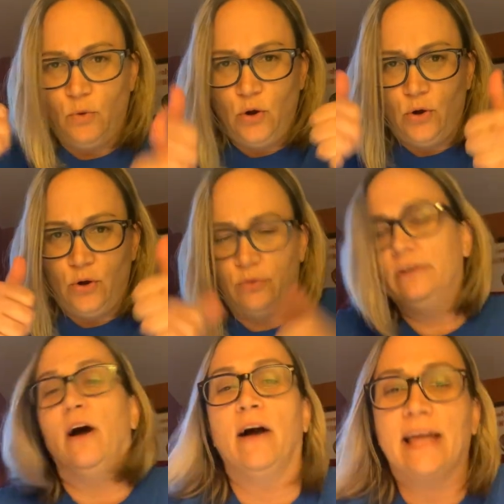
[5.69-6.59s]
Woohoo!
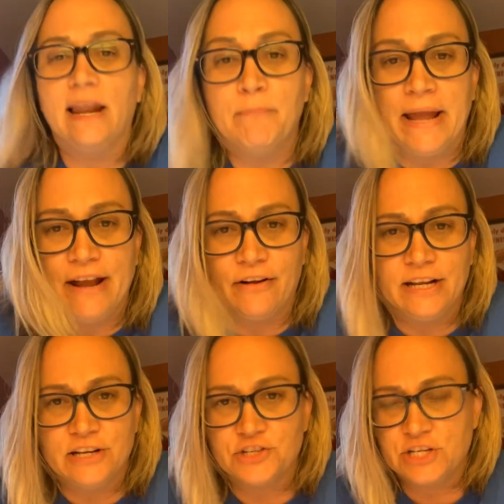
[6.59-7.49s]
No, I got my air
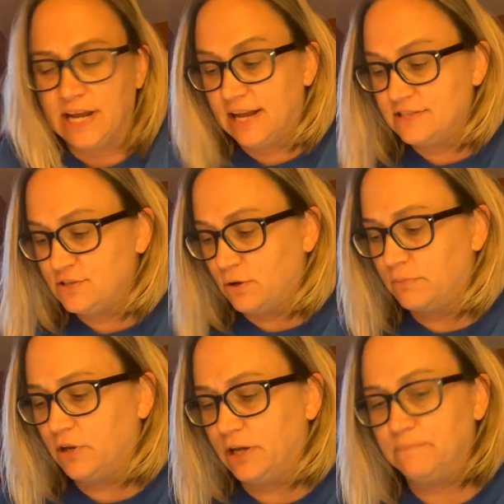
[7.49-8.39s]
conditioning on, so
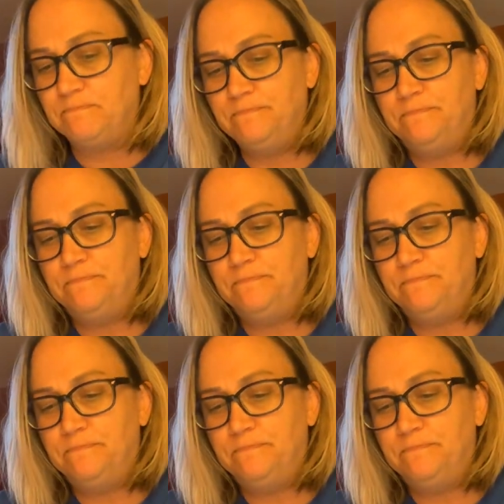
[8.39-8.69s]
I'm good.